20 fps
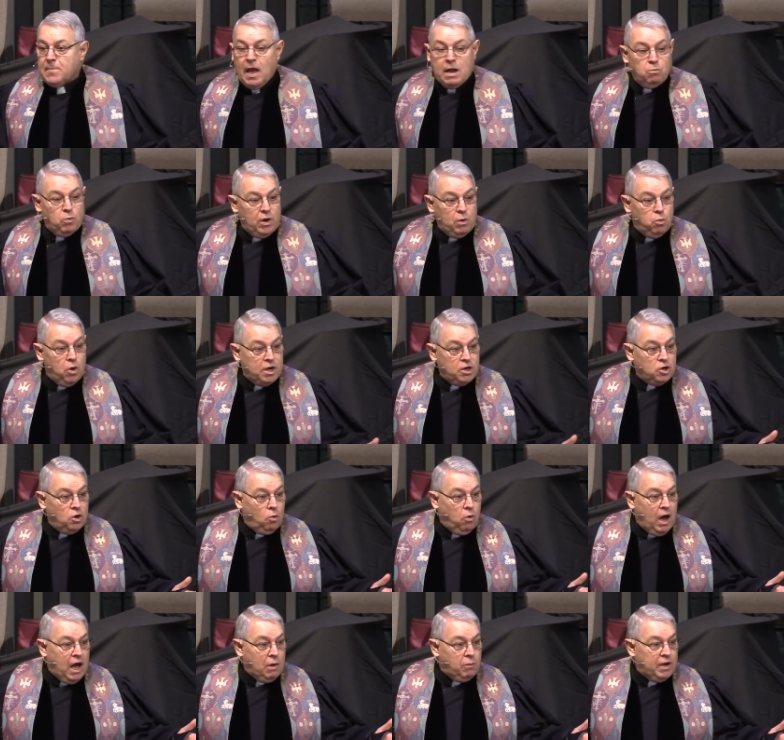And we wonder
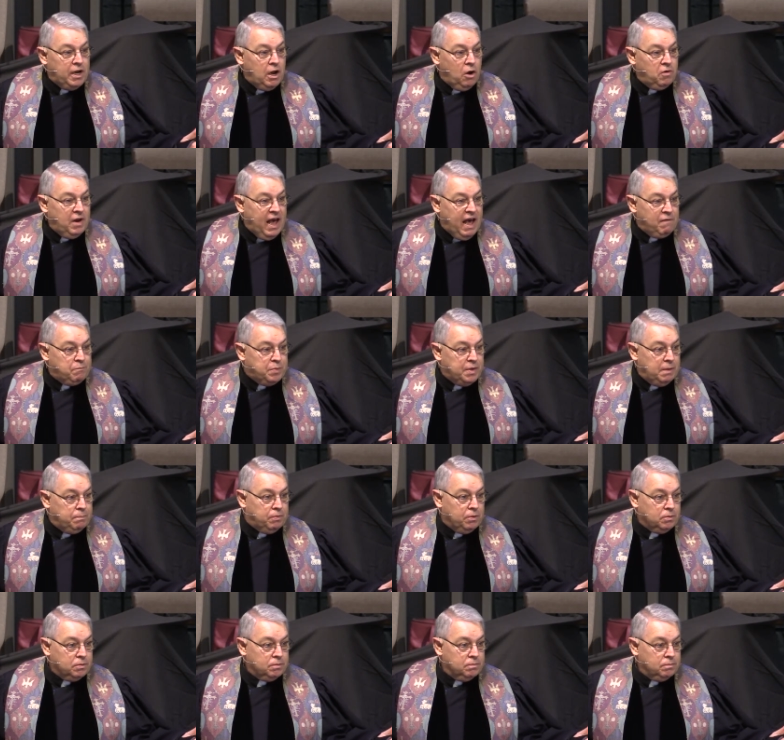why we don't have
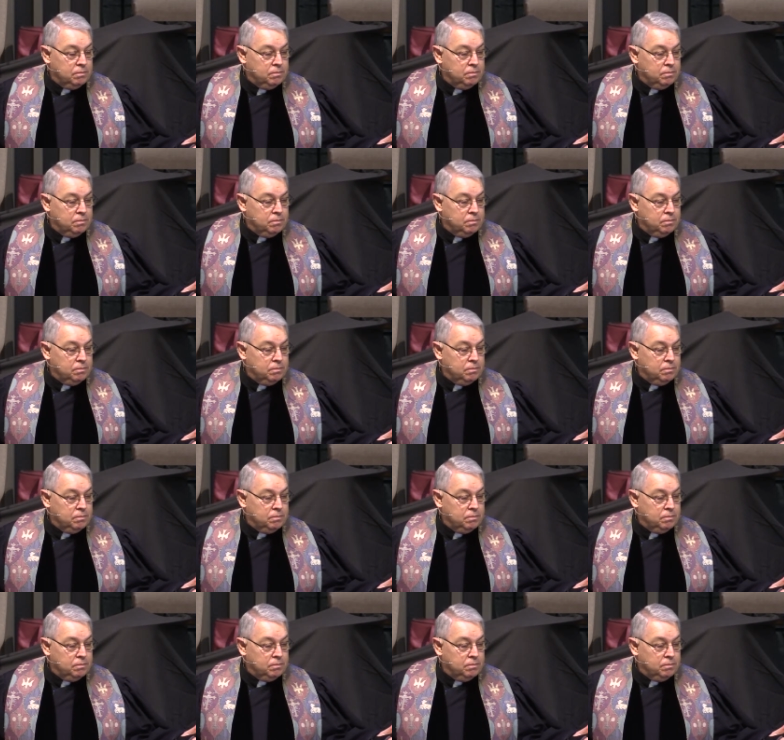people.